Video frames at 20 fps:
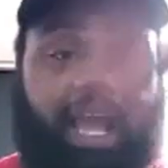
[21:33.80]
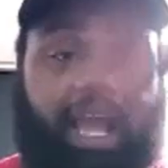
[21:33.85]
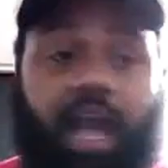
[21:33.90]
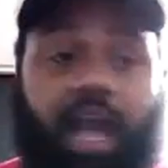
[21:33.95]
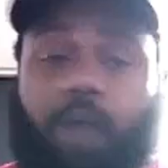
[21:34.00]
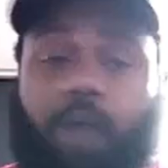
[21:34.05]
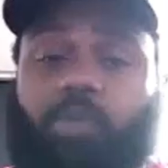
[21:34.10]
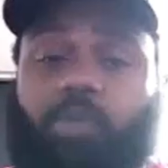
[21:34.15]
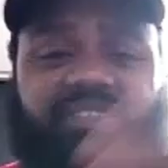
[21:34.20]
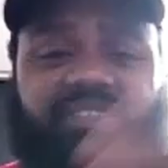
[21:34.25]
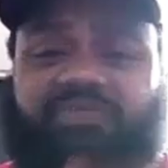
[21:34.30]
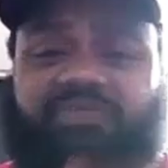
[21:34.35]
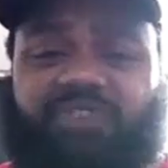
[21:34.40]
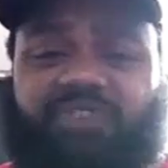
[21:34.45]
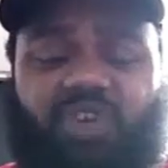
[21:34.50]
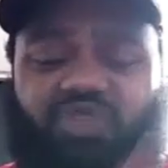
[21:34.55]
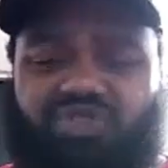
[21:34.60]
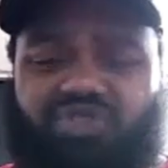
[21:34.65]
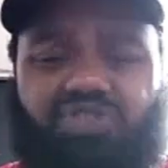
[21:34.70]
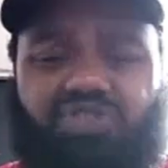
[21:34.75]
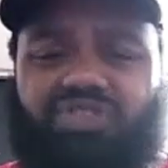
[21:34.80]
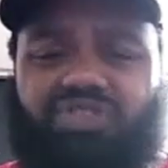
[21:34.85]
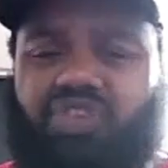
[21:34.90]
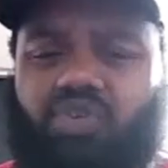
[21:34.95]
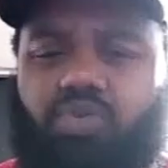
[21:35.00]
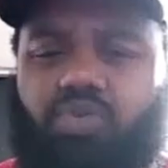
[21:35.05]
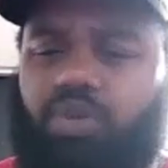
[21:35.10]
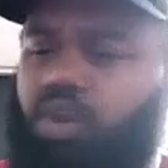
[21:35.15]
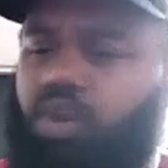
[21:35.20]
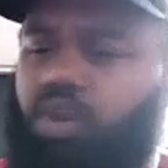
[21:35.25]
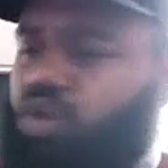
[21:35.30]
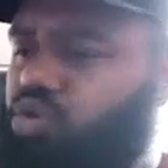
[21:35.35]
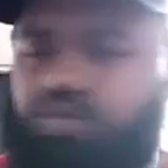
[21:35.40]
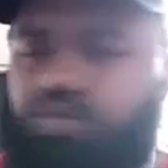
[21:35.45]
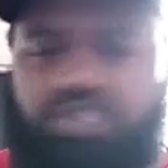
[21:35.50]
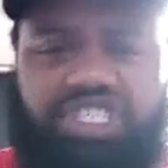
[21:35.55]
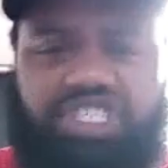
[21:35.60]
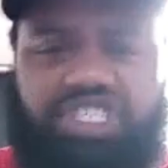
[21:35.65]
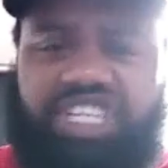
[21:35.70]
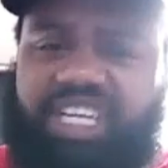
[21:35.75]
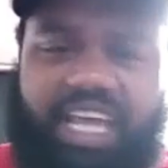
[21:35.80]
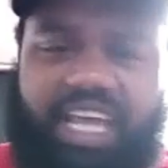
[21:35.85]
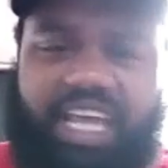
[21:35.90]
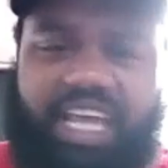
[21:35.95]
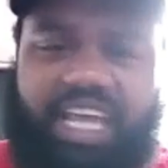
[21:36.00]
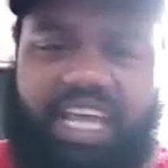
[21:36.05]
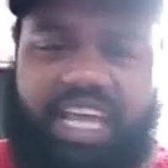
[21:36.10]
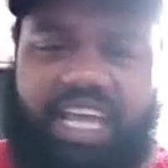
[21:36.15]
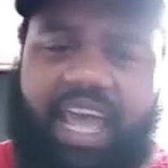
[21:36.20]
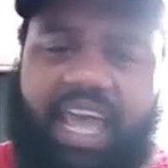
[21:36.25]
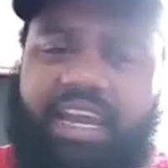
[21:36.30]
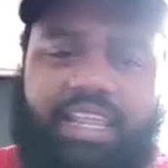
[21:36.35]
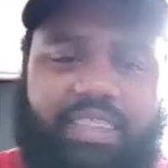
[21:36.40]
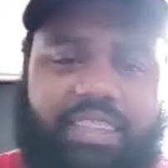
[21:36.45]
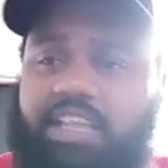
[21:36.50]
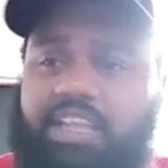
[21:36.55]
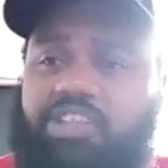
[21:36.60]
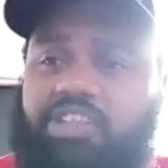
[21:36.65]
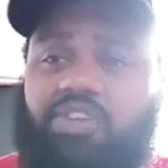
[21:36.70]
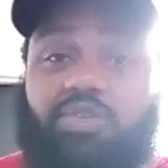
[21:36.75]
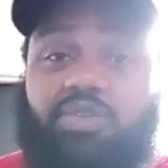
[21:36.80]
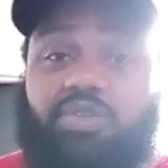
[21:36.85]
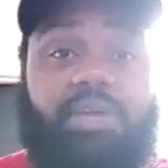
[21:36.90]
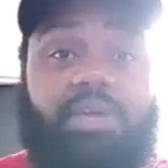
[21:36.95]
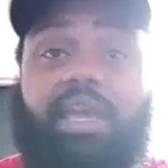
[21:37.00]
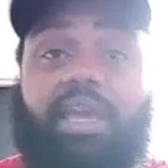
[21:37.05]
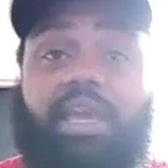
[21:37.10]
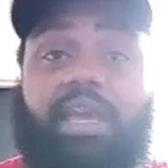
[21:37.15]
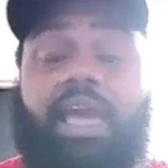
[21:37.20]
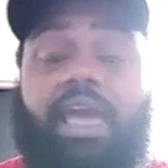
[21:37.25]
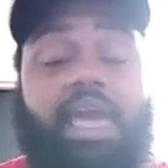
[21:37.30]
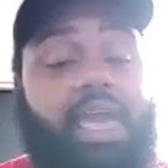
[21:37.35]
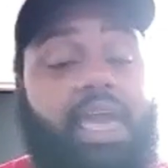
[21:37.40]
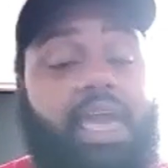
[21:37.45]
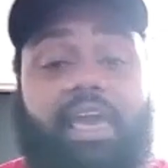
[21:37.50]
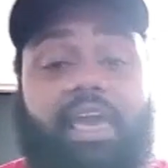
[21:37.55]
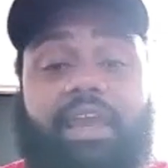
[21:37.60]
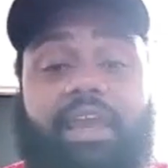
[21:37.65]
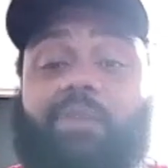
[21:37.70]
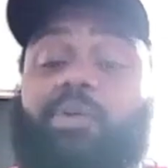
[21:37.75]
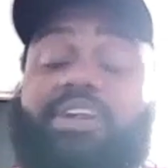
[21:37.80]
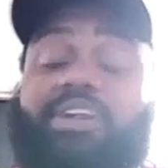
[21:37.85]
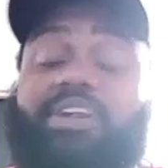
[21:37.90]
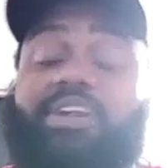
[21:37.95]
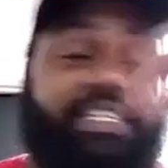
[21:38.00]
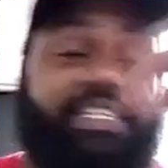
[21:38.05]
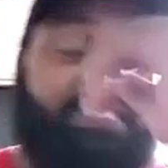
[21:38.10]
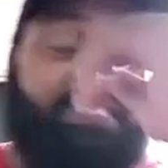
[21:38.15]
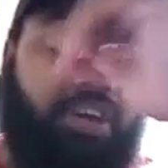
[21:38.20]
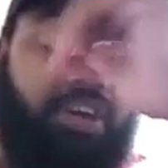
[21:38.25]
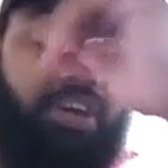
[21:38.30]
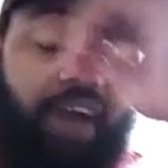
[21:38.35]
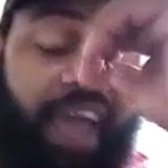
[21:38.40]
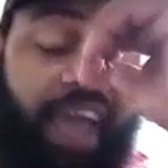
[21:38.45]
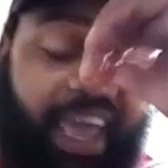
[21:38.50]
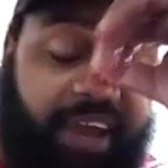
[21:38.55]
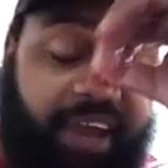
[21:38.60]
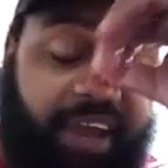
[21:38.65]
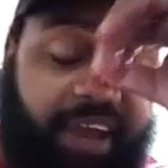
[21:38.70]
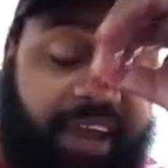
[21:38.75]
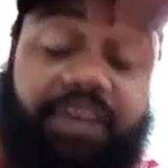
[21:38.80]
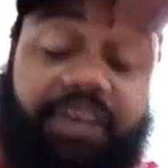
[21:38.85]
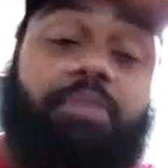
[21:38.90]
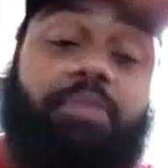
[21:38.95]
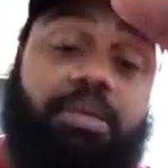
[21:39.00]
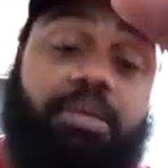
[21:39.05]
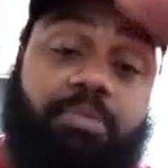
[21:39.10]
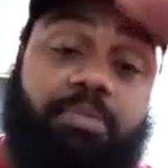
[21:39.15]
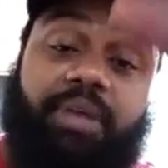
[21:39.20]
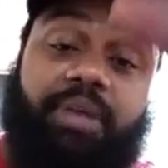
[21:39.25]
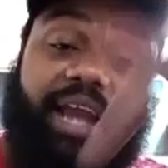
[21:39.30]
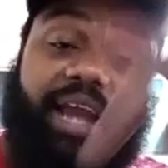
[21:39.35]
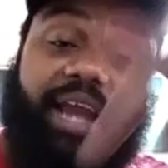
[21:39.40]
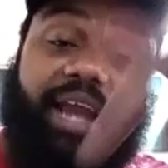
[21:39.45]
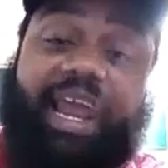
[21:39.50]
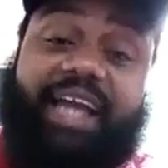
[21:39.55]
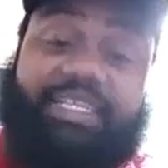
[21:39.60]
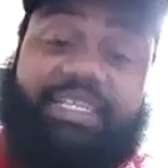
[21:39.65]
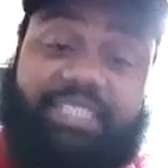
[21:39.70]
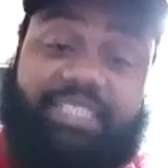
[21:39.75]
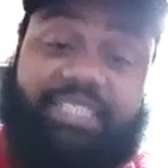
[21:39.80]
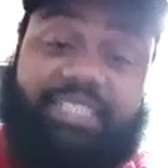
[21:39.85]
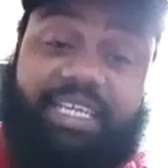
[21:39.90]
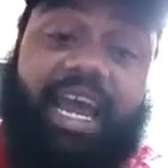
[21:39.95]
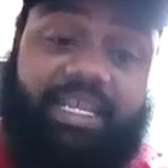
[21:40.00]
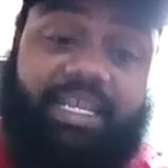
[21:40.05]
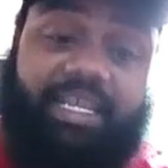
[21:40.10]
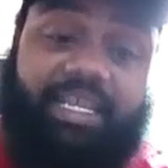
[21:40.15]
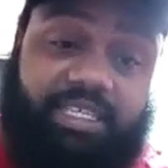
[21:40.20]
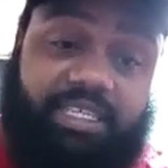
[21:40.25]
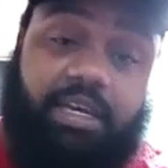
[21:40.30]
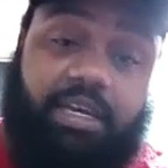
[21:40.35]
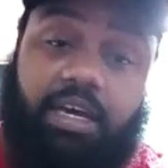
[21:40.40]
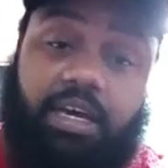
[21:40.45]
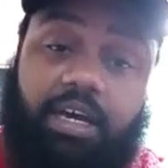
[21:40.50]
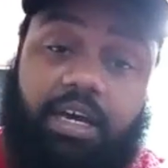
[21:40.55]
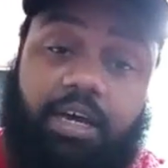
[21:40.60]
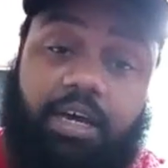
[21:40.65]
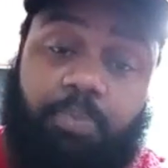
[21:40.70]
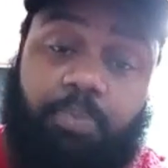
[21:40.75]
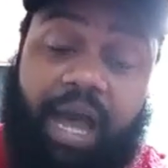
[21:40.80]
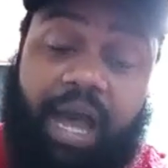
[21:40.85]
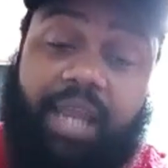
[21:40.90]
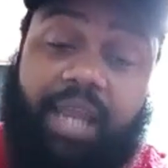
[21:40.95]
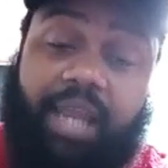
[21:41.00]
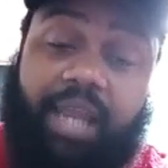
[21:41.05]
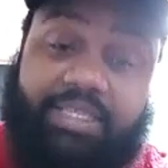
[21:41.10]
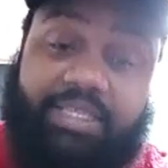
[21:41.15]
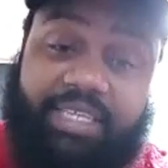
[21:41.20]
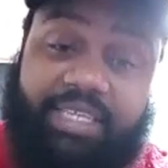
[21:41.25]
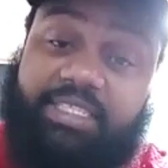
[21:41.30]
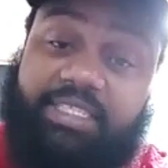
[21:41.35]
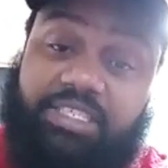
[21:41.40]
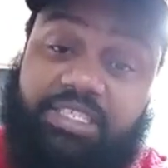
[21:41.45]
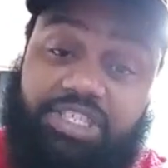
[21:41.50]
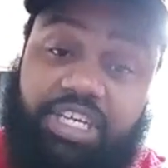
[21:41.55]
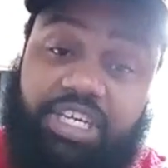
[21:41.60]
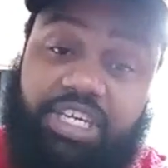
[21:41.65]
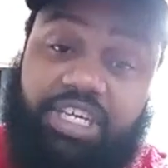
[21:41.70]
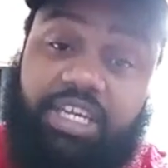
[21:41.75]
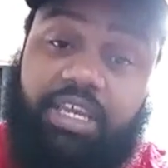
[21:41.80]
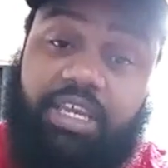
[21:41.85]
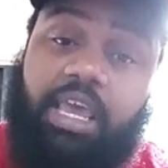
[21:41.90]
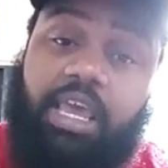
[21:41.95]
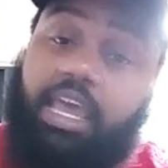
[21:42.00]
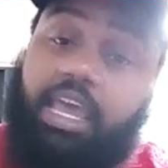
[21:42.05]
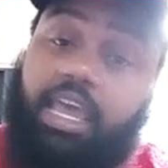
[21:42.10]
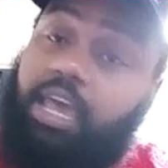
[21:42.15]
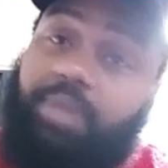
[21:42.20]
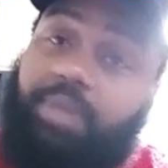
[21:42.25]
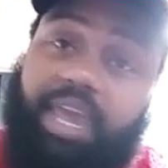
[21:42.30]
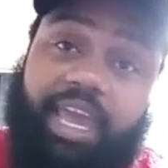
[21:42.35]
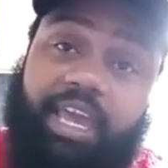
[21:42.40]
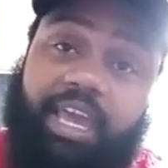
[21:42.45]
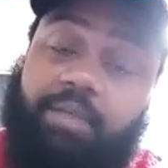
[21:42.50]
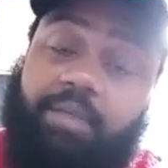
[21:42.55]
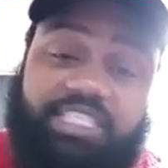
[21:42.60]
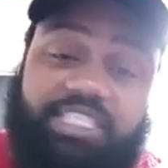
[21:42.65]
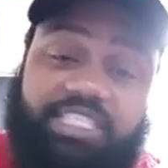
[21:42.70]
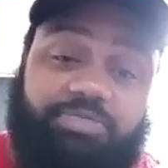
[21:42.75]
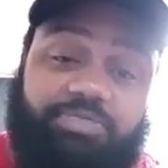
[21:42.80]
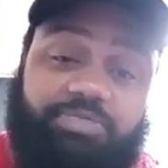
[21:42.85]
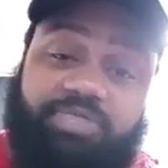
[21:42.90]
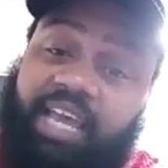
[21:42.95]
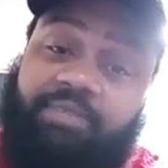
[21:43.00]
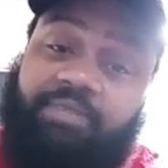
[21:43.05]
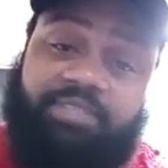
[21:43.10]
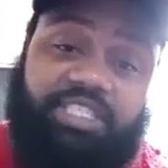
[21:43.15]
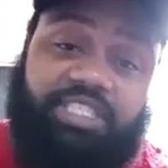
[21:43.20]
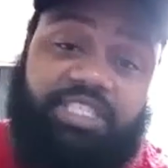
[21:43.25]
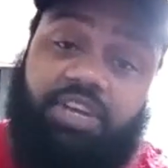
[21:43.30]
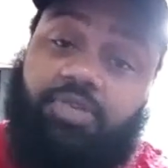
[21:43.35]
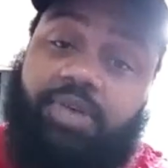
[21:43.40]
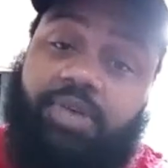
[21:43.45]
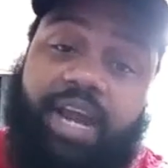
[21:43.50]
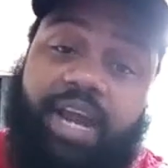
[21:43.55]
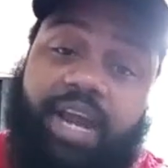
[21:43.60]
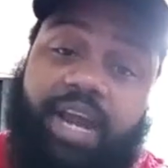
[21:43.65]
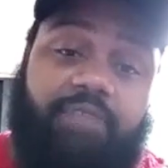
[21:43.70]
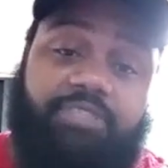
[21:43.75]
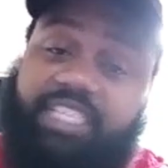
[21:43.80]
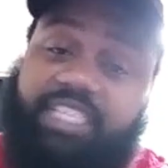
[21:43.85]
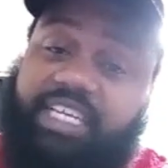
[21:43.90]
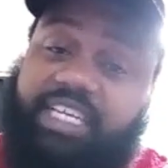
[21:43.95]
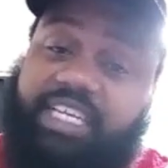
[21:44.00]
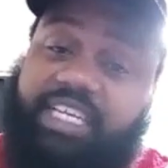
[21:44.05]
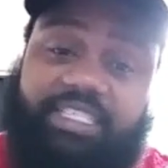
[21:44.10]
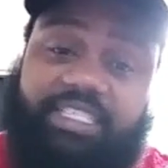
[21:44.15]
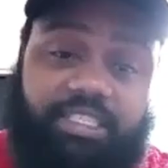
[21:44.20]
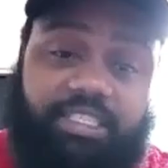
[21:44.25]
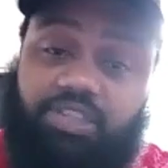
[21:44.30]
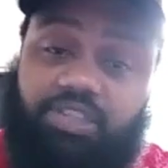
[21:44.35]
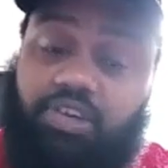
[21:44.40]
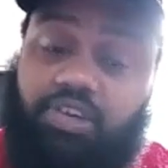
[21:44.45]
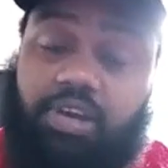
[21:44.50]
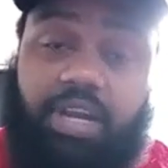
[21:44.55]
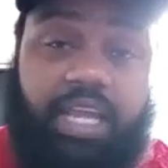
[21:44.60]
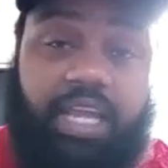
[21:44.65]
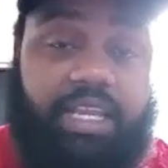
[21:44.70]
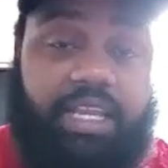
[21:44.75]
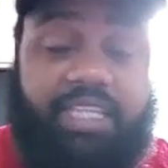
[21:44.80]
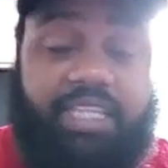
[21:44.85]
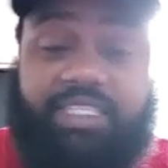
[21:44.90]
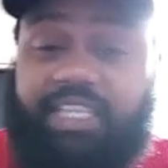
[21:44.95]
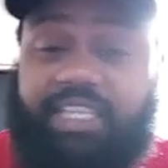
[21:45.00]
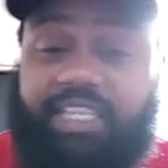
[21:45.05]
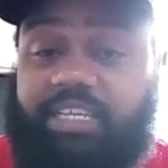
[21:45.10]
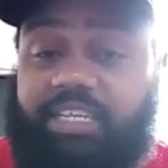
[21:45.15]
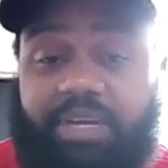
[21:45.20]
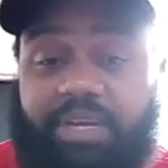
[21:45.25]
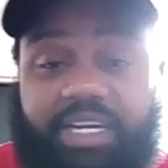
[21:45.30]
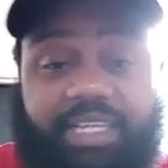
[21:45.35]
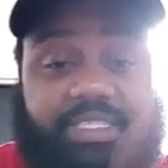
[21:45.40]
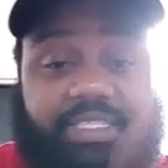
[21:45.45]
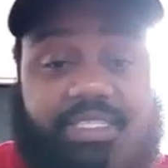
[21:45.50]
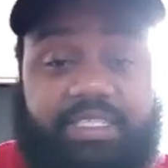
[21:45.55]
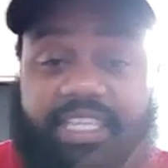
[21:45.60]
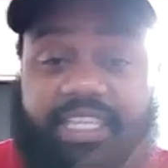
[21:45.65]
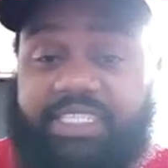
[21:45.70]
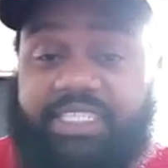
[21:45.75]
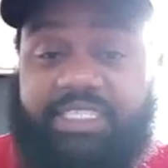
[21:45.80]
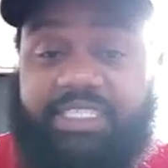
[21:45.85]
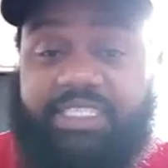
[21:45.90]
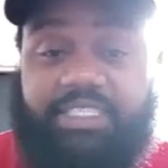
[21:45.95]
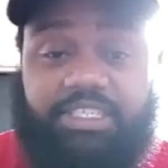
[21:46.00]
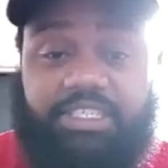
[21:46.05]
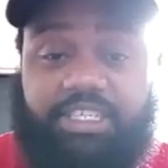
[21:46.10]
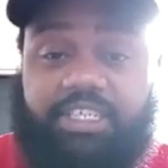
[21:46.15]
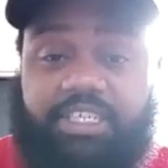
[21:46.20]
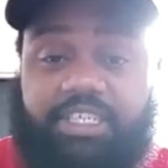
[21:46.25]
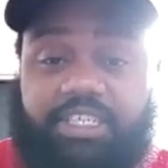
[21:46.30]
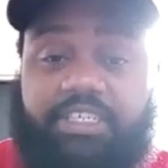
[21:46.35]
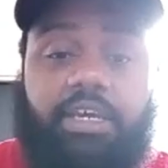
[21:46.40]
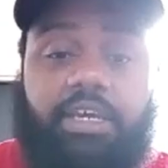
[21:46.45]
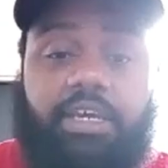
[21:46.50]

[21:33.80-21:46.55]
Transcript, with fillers: I wasn't voting on no local shit that had anything to do with me. And it wasn't until I had a family member that actually got into uh, politics and shit. And me and him just was having general conversations and talk like that. Shout out to my cousin Jason and shit.